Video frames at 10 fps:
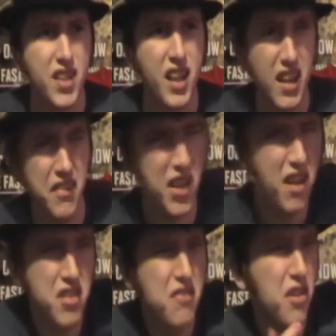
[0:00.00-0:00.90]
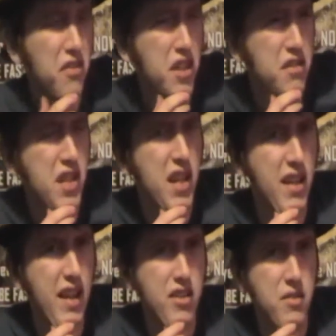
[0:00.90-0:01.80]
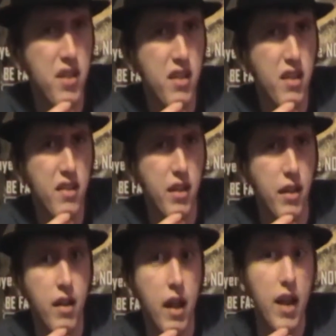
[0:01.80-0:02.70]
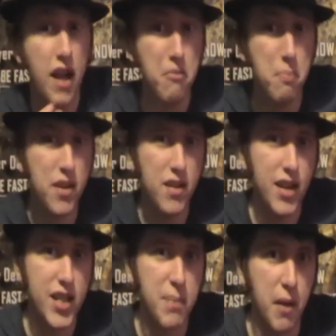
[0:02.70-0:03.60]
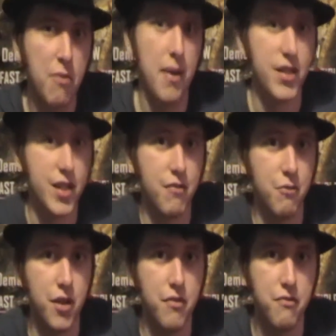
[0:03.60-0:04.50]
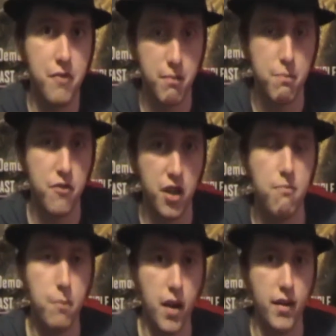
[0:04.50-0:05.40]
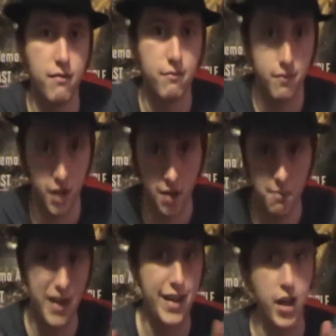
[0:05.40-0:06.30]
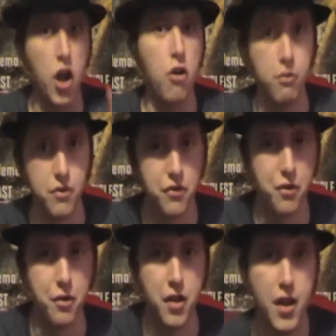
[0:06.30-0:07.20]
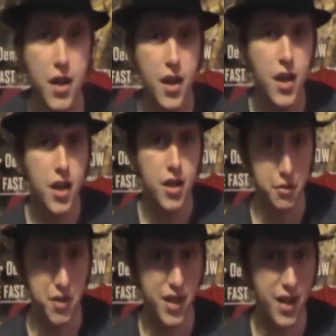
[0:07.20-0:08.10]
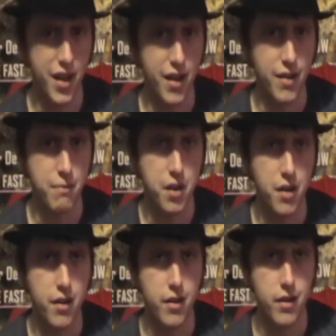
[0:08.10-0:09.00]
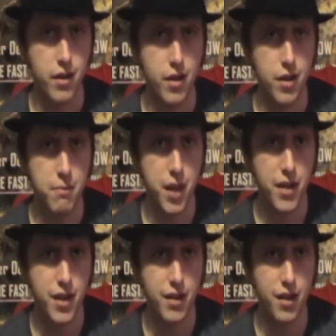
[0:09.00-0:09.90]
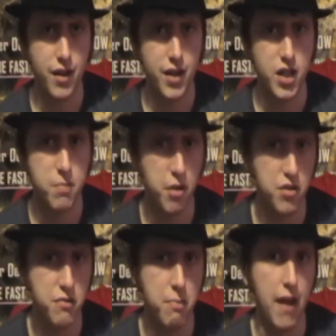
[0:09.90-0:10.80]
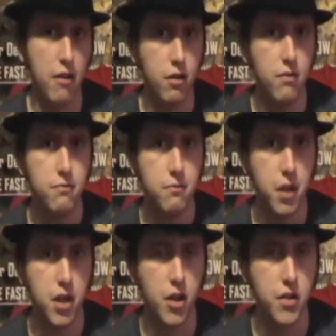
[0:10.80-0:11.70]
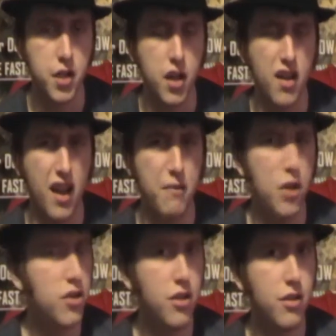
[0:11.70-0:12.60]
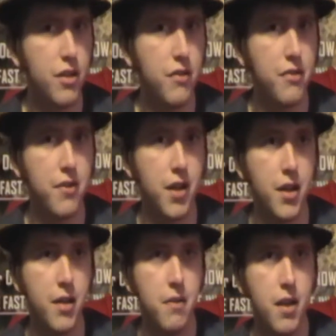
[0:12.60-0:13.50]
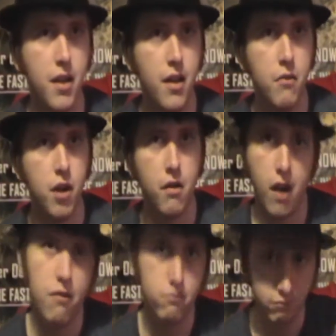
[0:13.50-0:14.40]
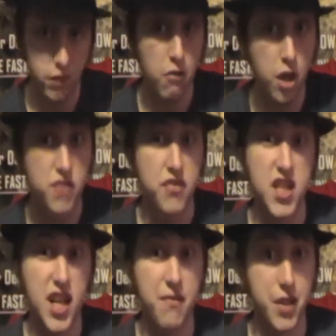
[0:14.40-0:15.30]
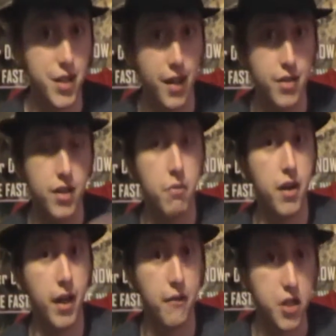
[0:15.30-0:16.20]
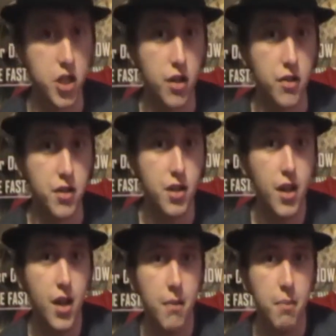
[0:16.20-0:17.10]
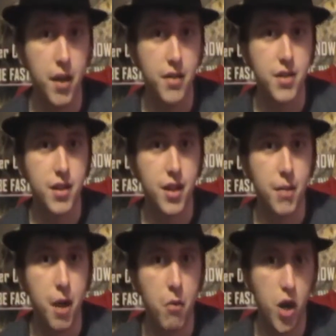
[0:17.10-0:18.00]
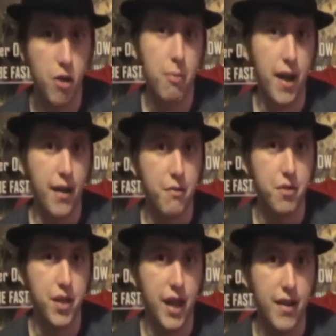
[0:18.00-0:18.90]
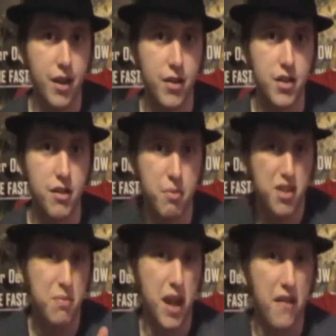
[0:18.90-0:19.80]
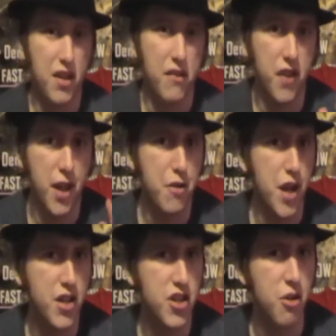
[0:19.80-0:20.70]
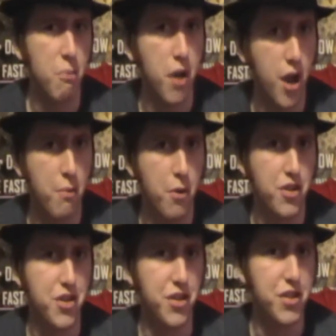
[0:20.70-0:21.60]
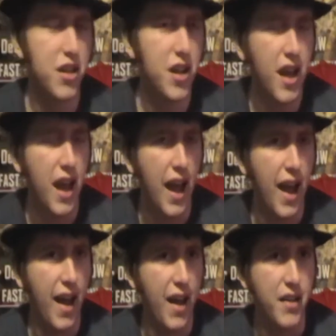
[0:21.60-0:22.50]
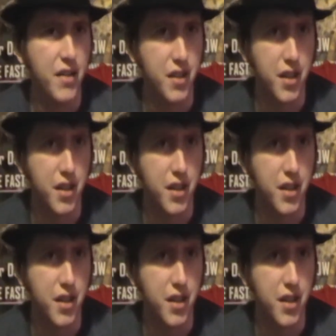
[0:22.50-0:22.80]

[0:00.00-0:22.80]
Anything else involving UDK actually? Yeah, I have been experimenting with my making code for UDK by making like an explosive barrel, because I'm not sure if well, I'll ask the team this actually when I get the chance, but a while back we had an idea of possibly having a variation on blight monsters, and